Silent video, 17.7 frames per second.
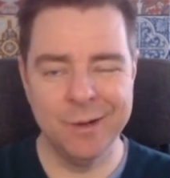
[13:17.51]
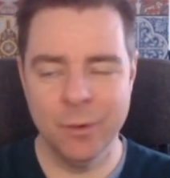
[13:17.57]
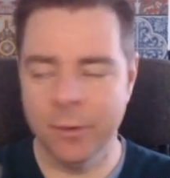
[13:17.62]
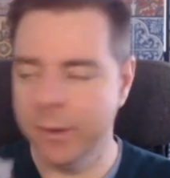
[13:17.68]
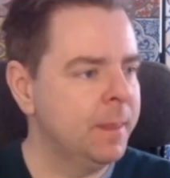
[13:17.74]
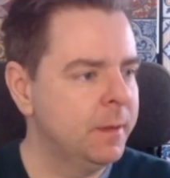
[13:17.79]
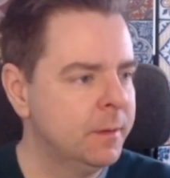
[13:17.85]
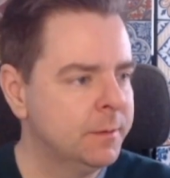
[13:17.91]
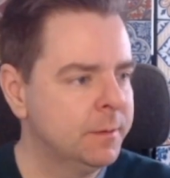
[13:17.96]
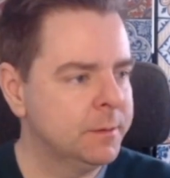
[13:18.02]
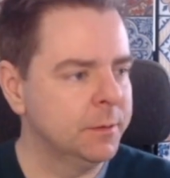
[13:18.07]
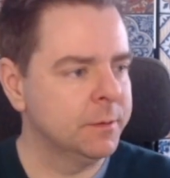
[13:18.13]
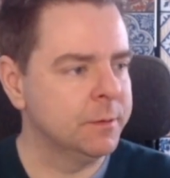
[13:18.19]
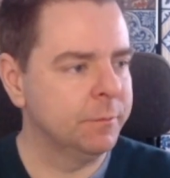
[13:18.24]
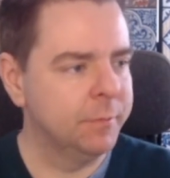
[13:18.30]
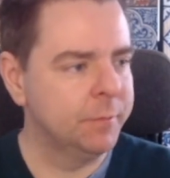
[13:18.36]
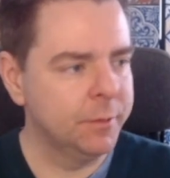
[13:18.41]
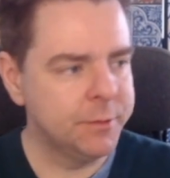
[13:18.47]
Okay, so
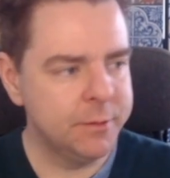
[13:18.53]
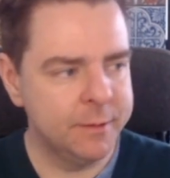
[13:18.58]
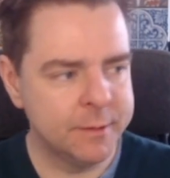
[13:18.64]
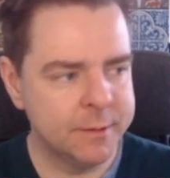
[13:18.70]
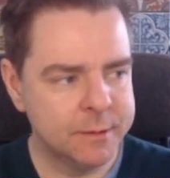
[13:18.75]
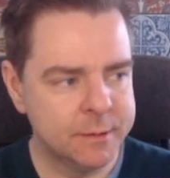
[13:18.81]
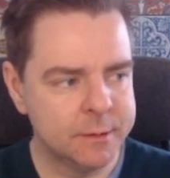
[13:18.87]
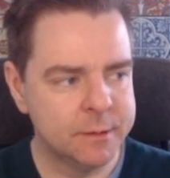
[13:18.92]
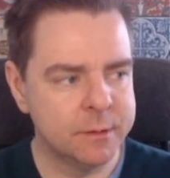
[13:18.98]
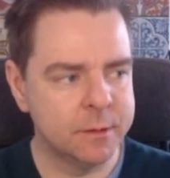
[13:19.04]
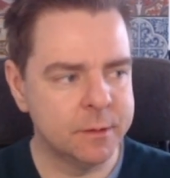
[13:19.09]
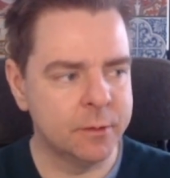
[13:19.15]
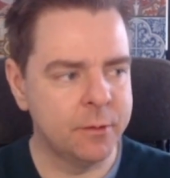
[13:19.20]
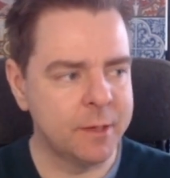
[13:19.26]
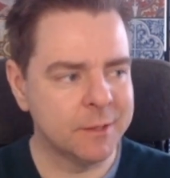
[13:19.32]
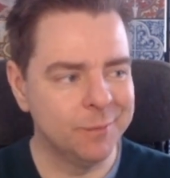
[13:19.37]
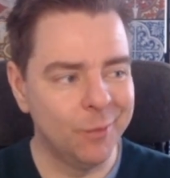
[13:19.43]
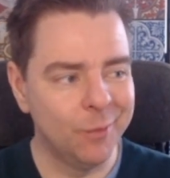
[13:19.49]
to filter instances
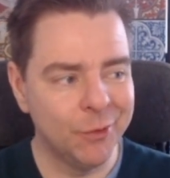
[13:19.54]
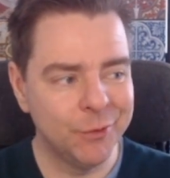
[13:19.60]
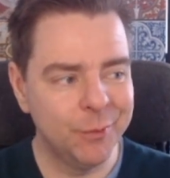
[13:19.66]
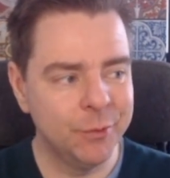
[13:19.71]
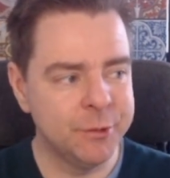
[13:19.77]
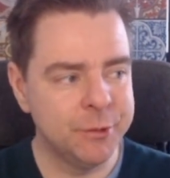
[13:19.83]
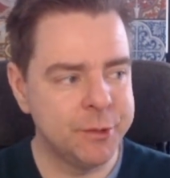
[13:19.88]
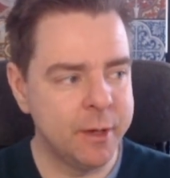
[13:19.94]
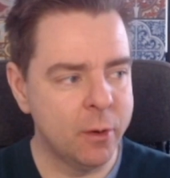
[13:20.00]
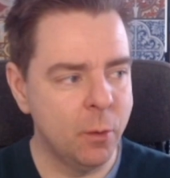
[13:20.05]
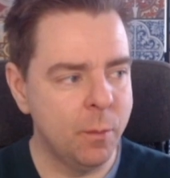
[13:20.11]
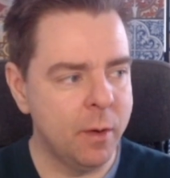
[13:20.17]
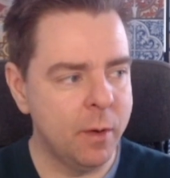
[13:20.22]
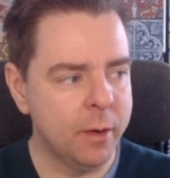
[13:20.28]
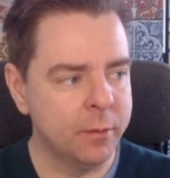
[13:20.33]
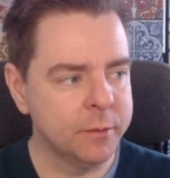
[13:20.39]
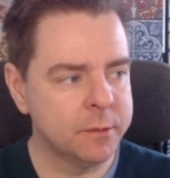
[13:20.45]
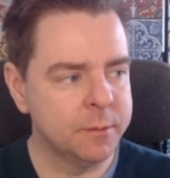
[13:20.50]
across multiple Django
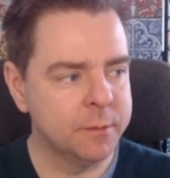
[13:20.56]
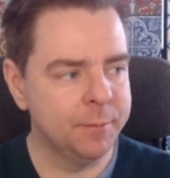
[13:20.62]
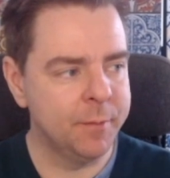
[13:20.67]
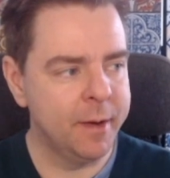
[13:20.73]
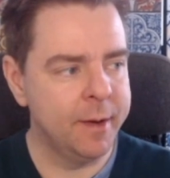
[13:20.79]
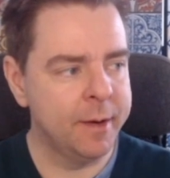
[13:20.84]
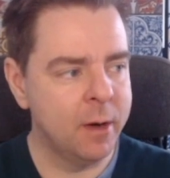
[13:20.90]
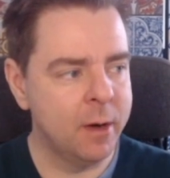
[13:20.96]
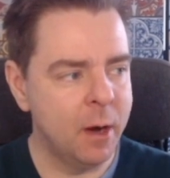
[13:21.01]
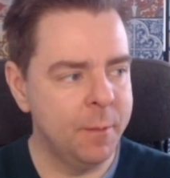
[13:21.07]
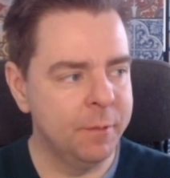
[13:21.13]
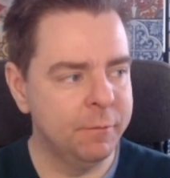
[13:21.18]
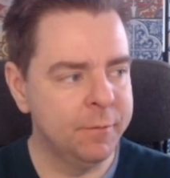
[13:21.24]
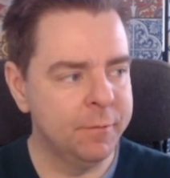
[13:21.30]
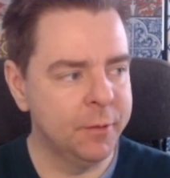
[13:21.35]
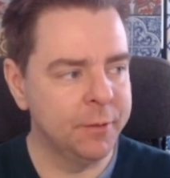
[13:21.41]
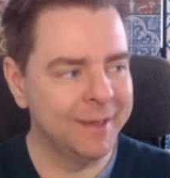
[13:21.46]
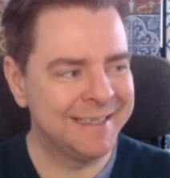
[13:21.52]
models by a common
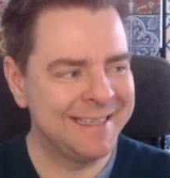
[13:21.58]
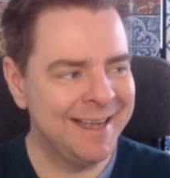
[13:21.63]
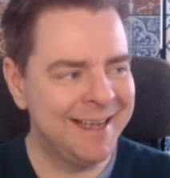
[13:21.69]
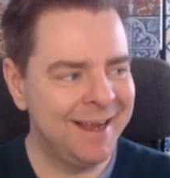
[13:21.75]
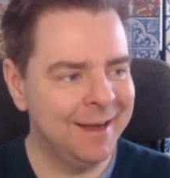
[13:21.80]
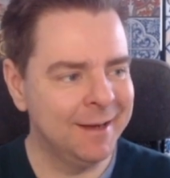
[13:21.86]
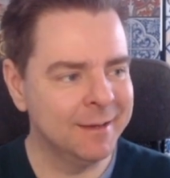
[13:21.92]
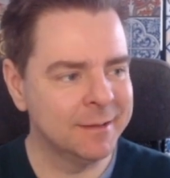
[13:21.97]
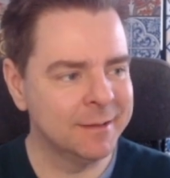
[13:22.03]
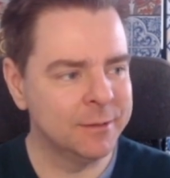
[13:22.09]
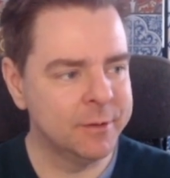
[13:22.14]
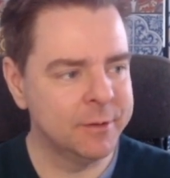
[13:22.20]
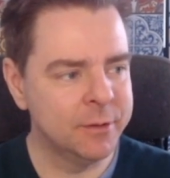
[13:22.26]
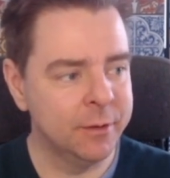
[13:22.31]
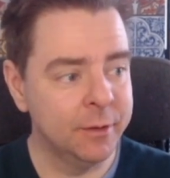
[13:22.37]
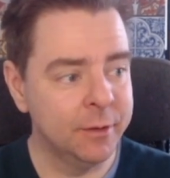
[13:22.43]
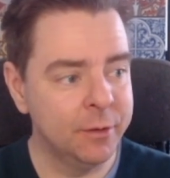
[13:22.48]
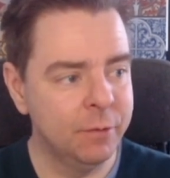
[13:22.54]
field like tags and
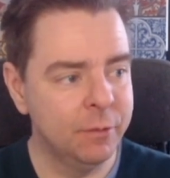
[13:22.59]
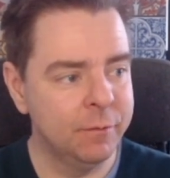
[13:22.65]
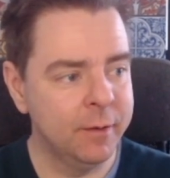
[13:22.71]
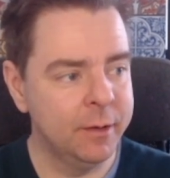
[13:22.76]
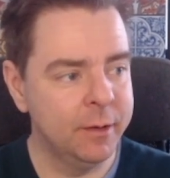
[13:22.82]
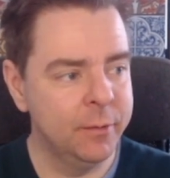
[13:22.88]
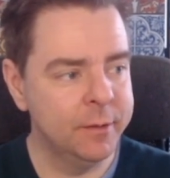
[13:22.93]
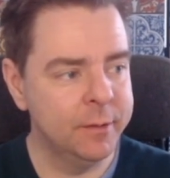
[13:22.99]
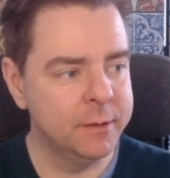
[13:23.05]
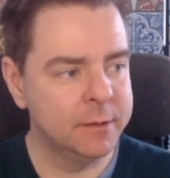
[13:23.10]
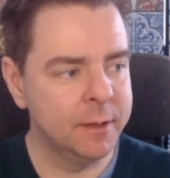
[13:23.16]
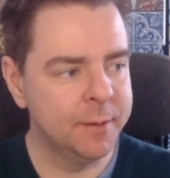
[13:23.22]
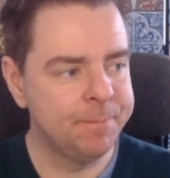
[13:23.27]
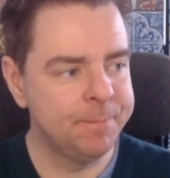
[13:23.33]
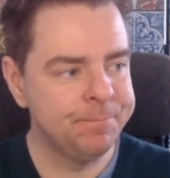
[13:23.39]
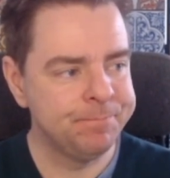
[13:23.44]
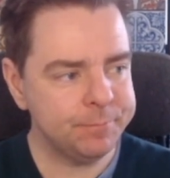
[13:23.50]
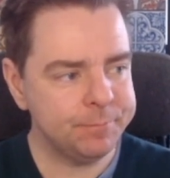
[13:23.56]
return a unified query set,
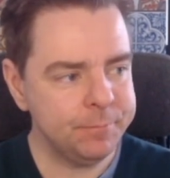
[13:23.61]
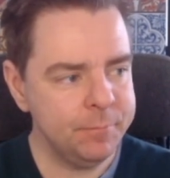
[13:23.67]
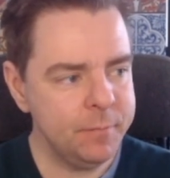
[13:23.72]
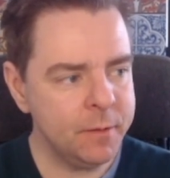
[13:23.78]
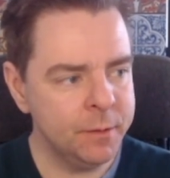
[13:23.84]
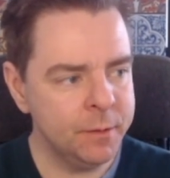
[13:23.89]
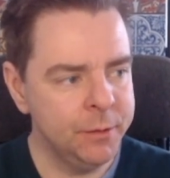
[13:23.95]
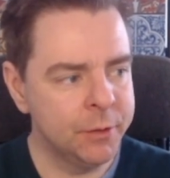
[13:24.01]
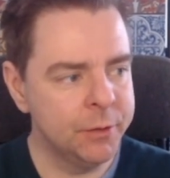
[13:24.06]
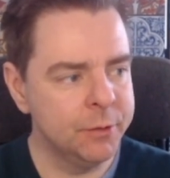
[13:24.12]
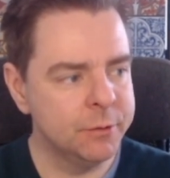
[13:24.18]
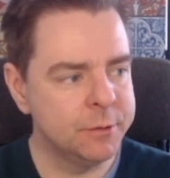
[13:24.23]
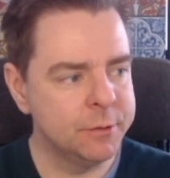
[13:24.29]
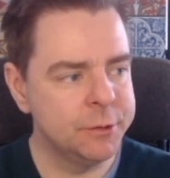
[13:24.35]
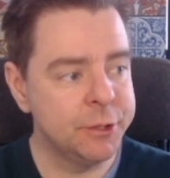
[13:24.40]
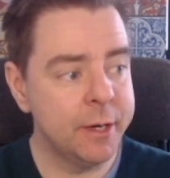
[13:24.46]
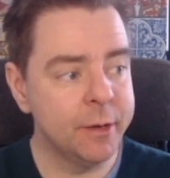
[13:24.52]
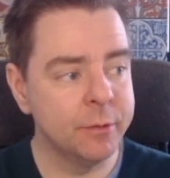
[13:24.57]
you can use
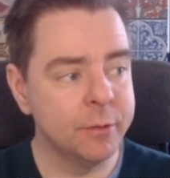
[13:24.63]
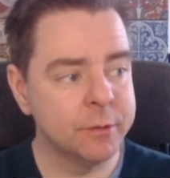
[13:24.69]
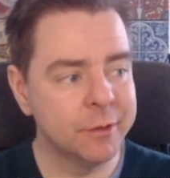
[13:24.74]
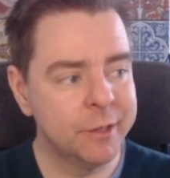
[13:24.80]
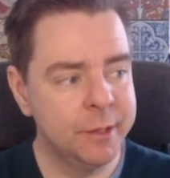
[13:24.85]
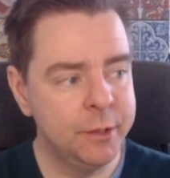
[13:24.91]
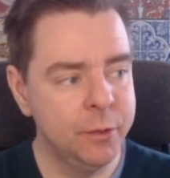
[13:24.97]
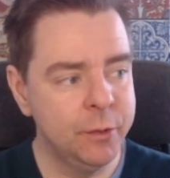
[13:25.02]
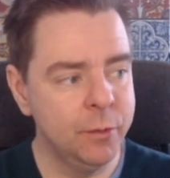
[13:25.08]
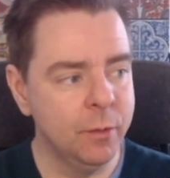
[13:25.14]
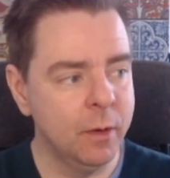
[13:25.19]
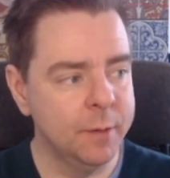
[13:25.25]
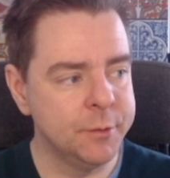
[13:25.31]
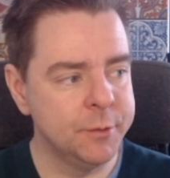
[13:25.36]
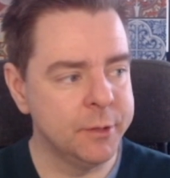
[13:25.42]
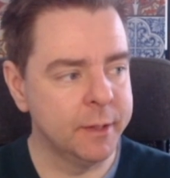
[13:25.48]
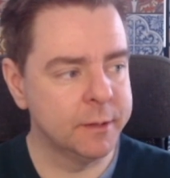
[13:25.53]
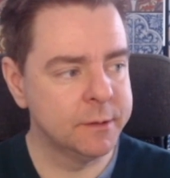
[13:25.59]
Django's queue
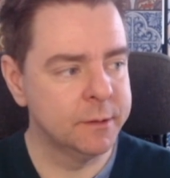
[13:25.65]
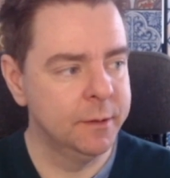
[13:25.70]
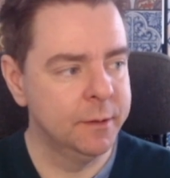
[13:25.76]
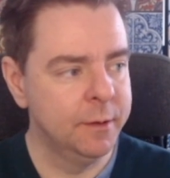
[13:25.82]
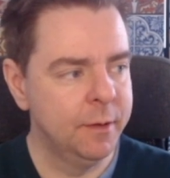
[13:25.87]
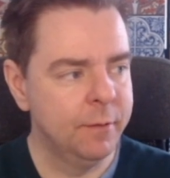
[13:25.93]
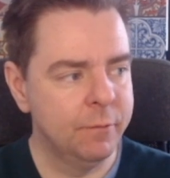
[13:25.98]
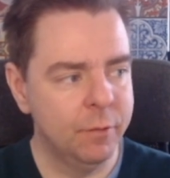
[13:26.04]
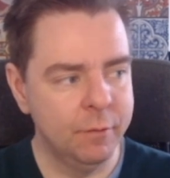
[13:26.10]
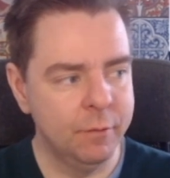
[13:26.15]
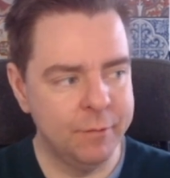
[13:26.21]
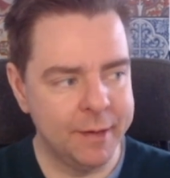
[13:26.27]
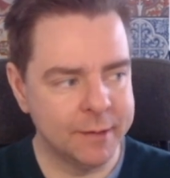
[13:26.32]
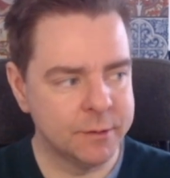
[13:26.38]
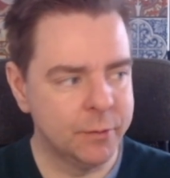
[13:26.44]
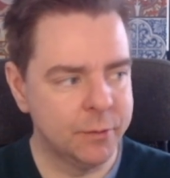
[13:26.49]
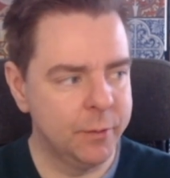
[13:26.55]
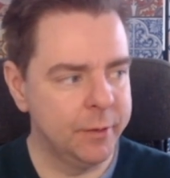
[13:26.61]
objects for
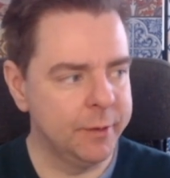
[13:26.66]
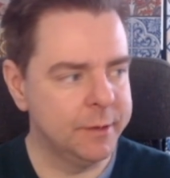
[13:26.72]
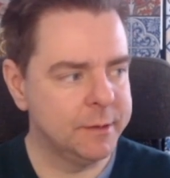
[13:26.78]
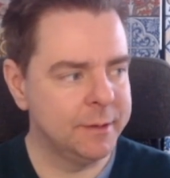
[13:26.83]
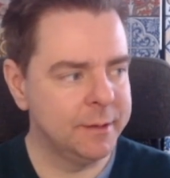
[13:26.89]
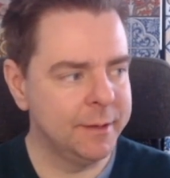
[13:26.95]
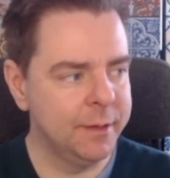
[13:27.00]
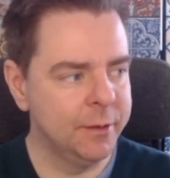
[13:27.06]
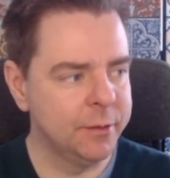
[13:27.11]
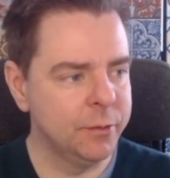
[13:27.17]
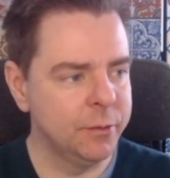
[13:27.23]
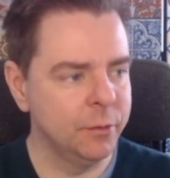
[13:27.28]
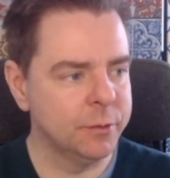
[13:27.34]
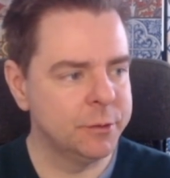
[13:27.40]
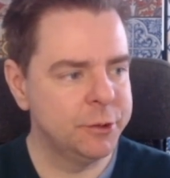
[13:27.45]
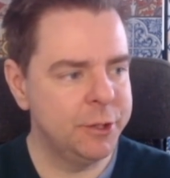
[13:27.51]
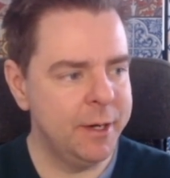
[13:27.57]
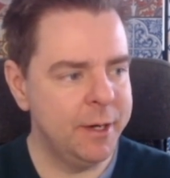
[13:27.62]
advanced queries and
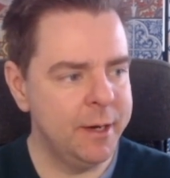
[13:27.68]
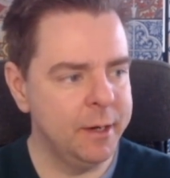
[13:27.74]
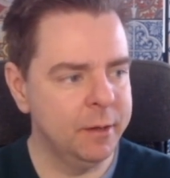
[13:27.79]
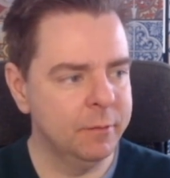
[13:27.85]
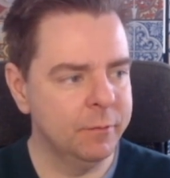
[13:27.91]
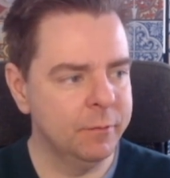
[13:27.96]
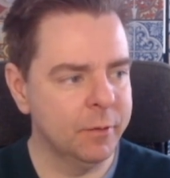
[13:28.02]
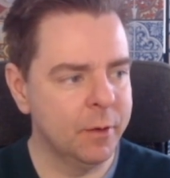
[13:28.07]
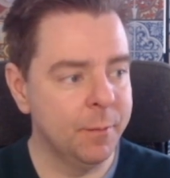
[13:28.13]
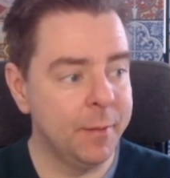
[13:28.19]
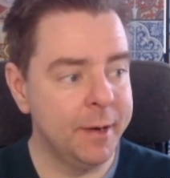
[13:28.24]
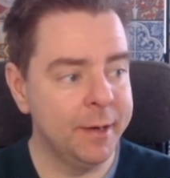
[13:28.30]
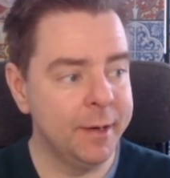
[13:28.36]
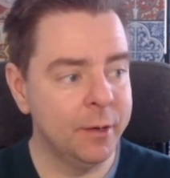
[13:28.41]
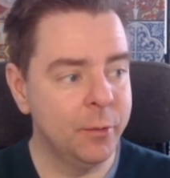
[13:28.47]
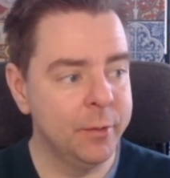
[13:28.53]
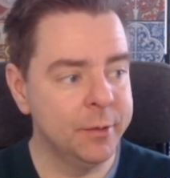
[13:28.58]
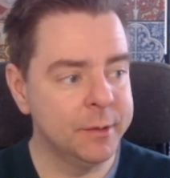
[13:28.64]
itertools chain for
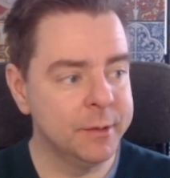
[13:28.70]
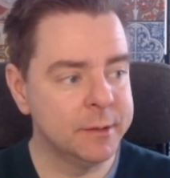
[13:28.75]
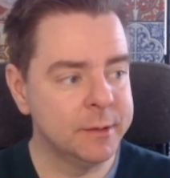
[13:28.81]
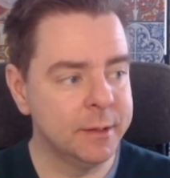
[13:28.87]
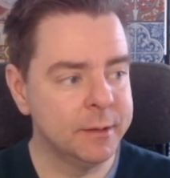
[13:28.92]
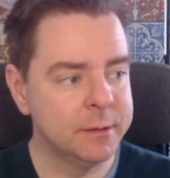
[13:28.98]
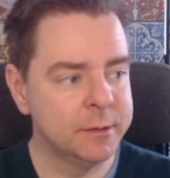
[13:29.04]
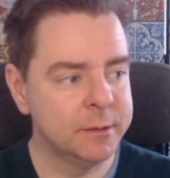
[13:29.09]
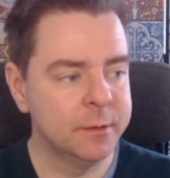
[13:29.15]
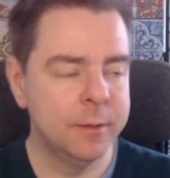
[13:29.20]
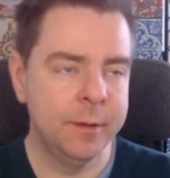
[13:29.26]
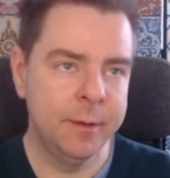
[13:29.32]
combining query sets.